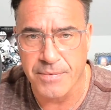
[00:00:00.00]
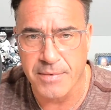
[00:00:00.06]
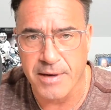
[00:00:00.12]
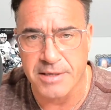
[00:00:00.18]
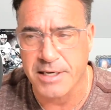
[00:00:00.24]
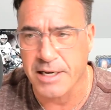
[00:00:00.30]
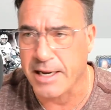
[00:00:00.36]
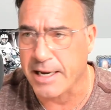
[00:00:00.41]

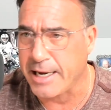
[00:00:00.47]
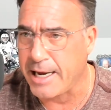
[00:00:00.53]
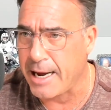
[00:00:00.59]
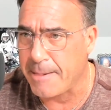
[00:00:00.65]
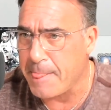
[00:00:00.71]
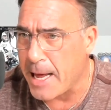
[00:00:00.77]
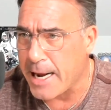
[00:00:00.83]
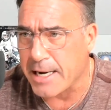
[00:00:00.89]
It's in a
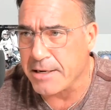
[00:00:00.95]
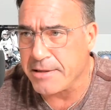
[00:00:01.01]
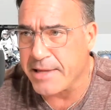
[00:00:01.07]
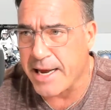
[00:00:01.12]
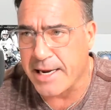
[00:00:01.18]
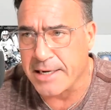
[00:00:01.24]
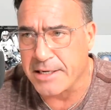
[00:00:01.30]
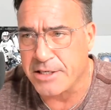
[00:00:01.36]
can. They
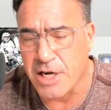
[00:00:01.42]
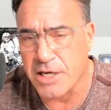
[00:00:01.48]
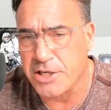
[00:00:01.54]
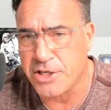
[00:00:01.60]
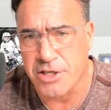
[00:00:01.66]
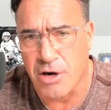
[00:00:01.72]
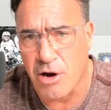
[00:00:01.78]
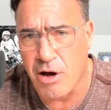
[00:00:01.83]
can
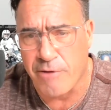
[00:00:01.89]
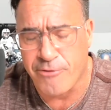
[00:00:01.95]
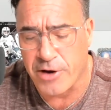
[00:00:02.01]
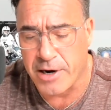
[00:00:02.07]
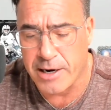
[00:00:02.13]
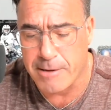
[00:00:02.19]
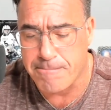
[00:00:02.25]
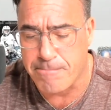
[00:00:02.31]
dust it off
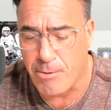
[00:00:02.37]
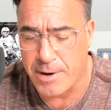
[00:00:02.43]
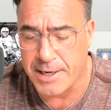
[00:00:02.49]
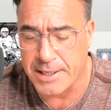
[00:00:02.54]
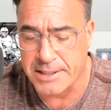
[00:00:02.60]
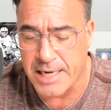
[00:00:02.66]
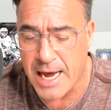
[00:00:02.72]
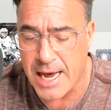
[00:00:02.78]
at any
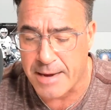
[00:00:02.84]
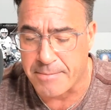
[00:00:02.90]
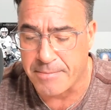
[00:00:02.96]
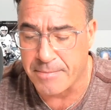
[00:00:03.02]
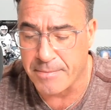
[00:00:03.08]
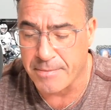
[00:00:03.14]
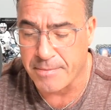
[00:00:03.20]
point in time.